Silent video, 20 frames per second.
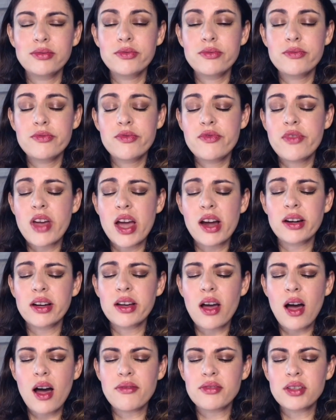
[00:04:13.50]
very
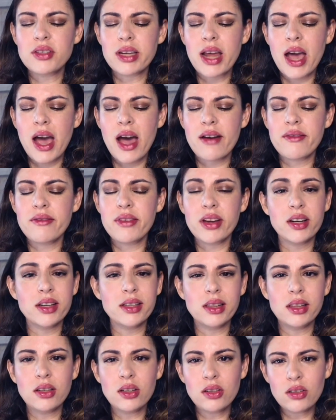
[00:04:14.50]
often have very
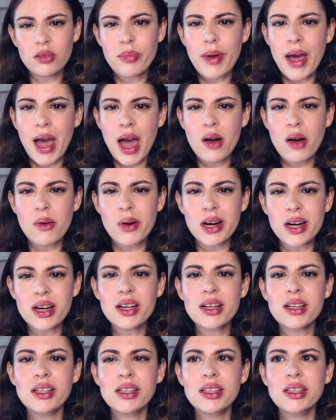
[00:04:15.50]
little power.
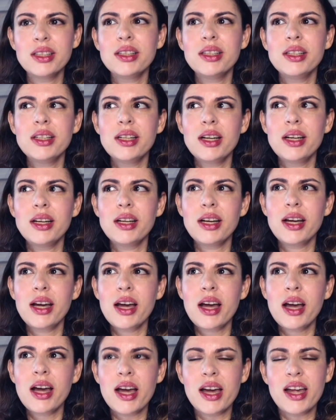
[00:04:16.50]

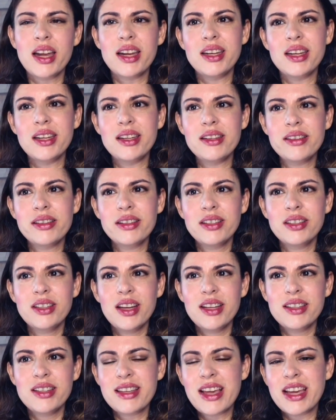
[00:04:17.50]
And
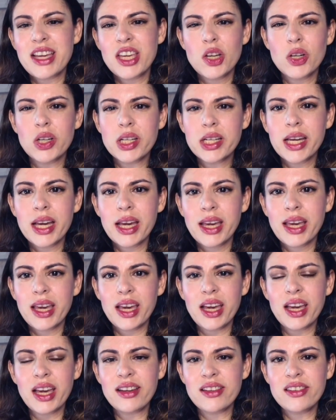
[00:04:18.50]
it's like you're
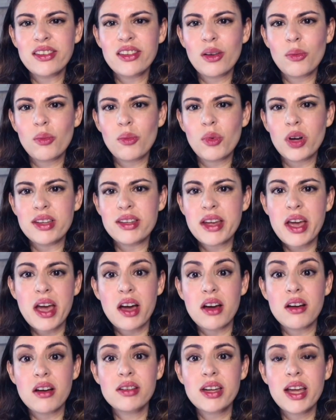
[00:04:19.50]
kicking someone
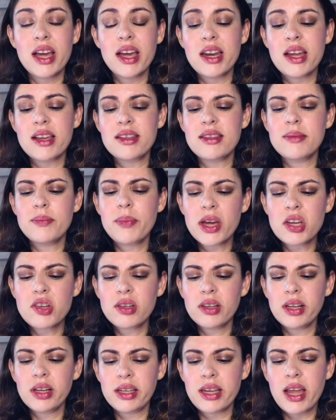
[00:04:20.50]
down. And
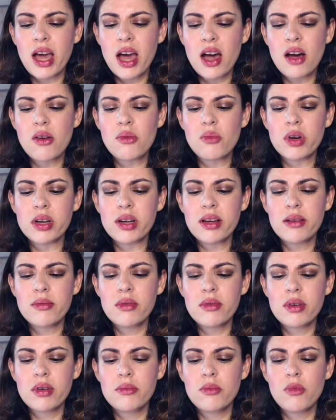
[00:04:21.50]
especially now, what
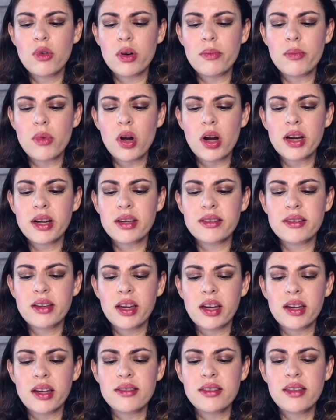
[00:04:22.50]
Mark is
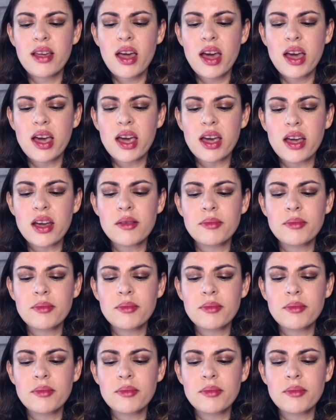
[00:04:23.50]
kind of saying